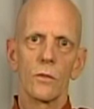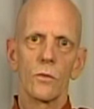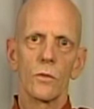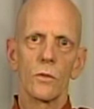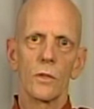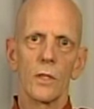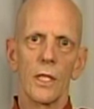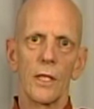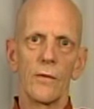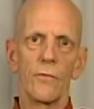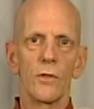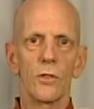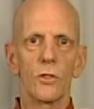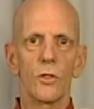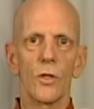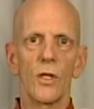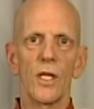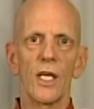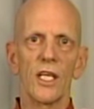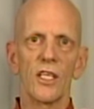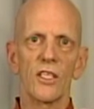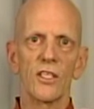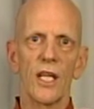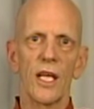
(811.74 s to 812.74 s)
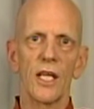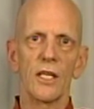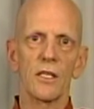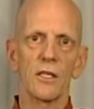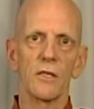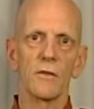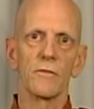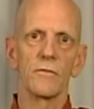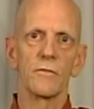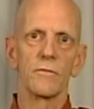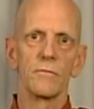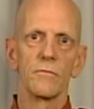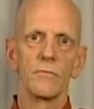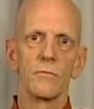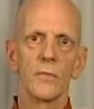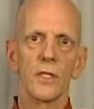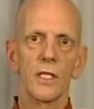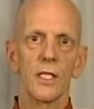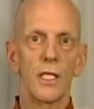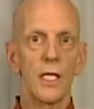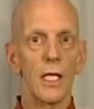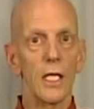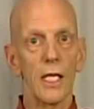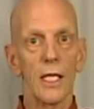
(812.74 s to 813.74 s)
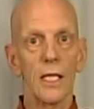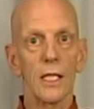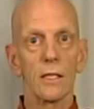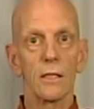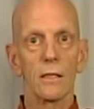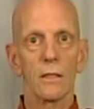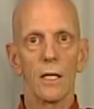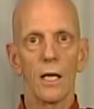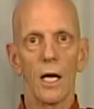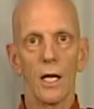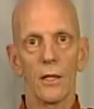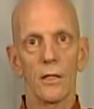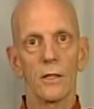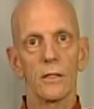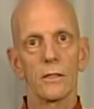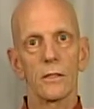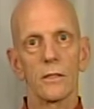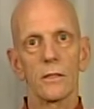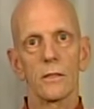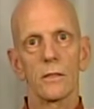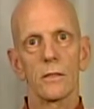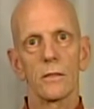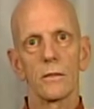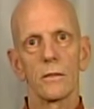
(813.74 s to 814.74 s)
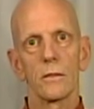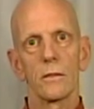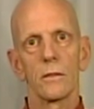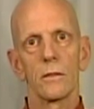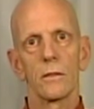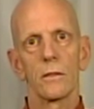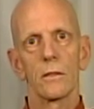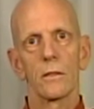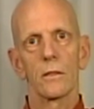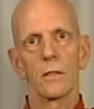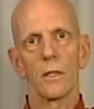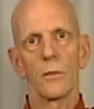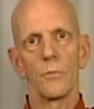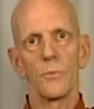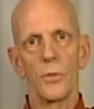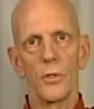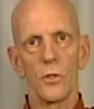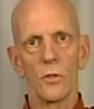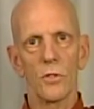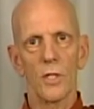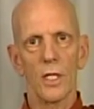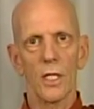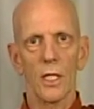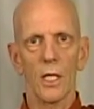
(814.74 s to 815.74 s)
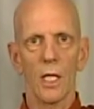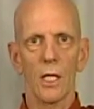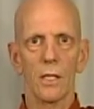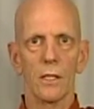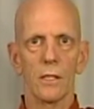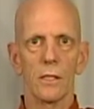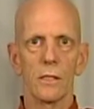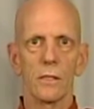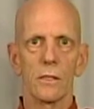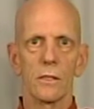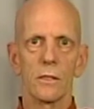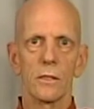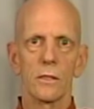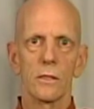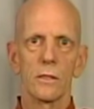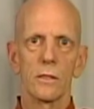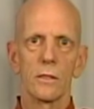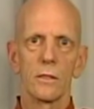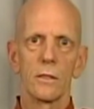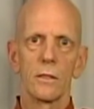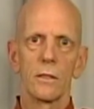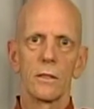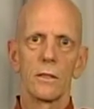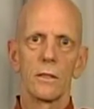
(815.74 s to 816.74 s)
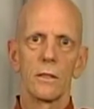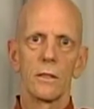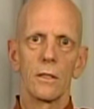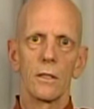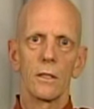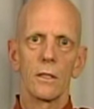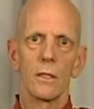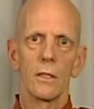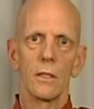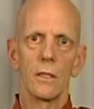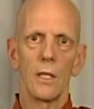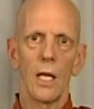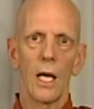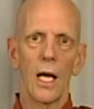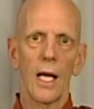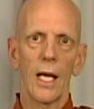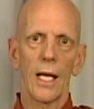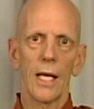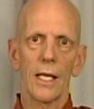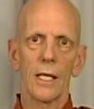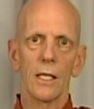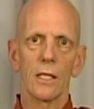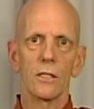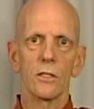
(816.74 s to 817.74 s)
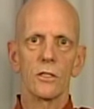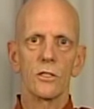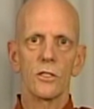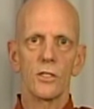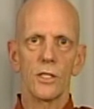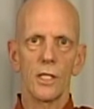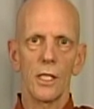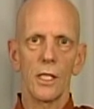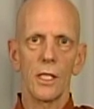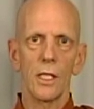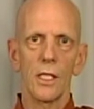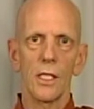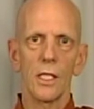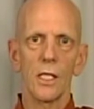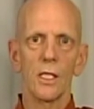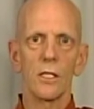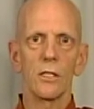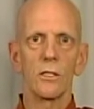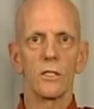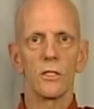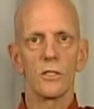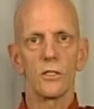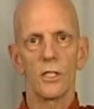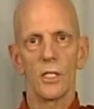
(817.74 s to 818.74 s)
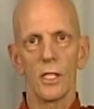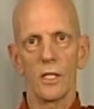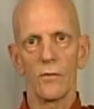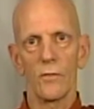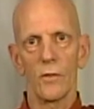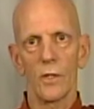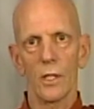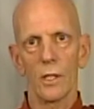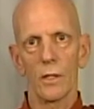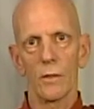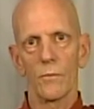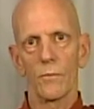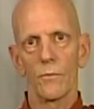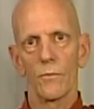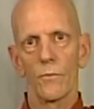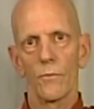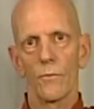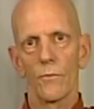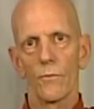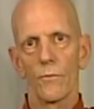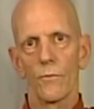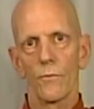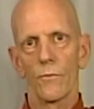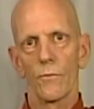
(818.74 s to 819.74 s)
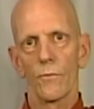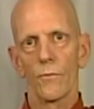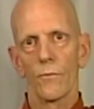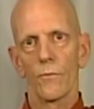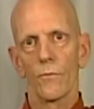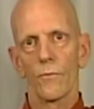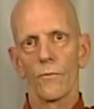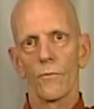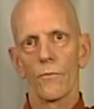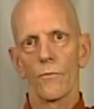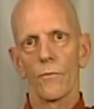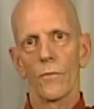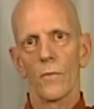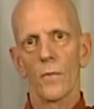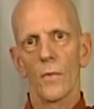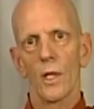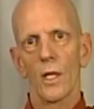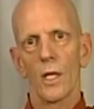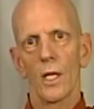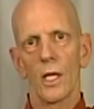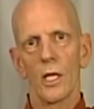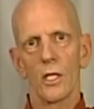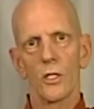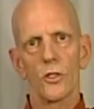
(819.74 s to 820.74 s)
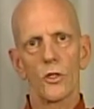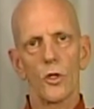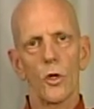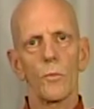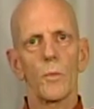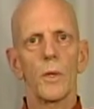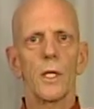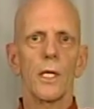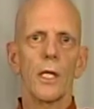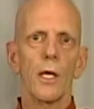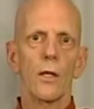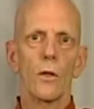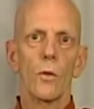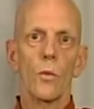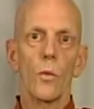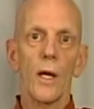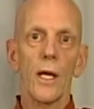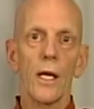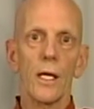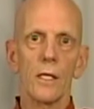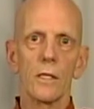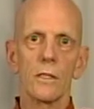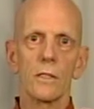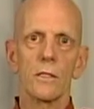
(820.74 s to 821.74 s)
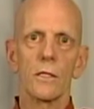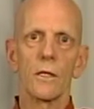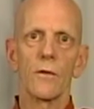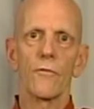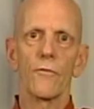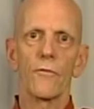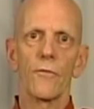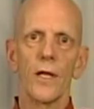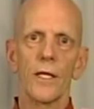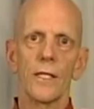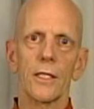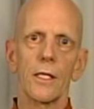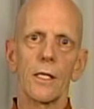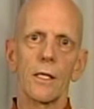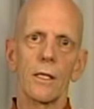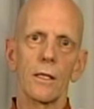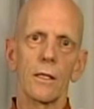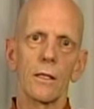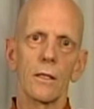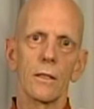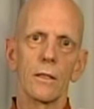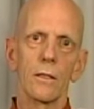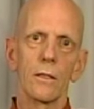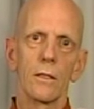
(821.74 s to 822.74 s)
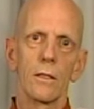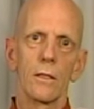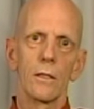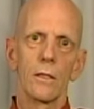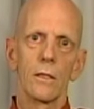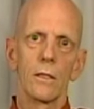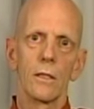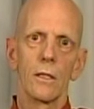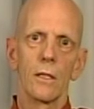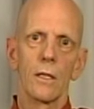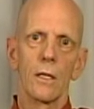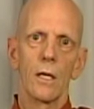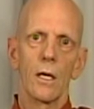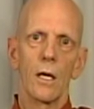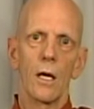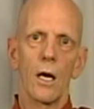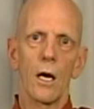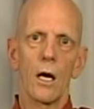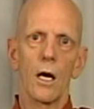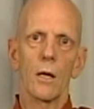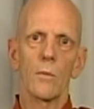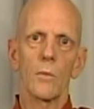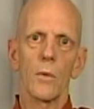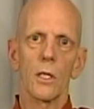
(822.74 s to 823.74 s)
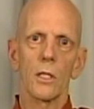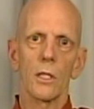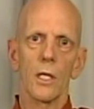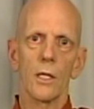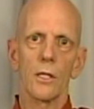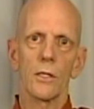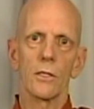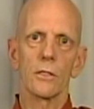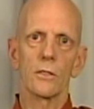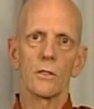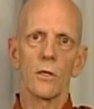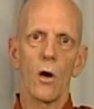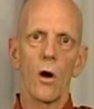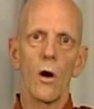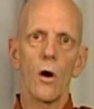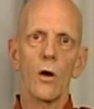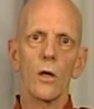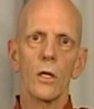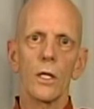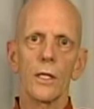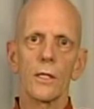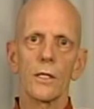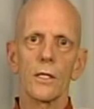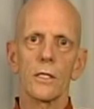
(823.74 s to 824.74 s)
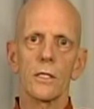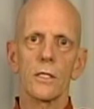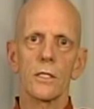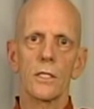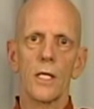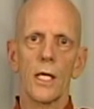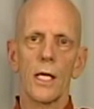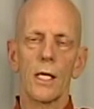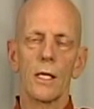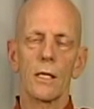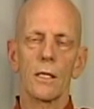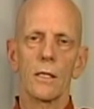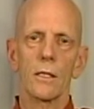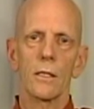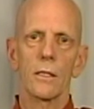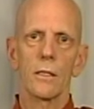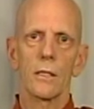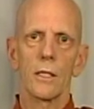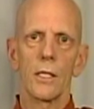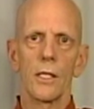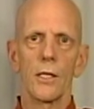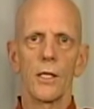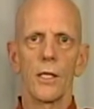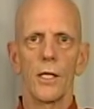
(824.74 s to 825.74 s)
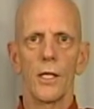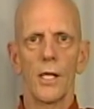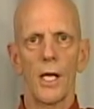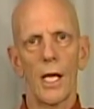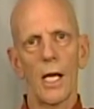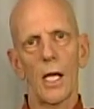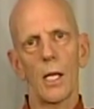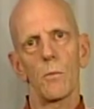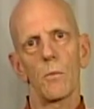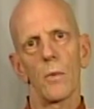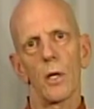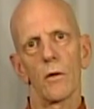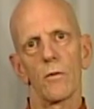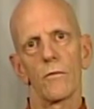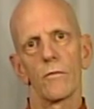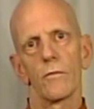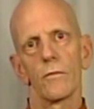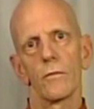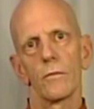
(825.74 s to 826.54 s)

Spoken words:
even to the extent of killing others, abusing others, lying, stealing, deceiving, and in so many other ways, inflicting harm on others, all in the name of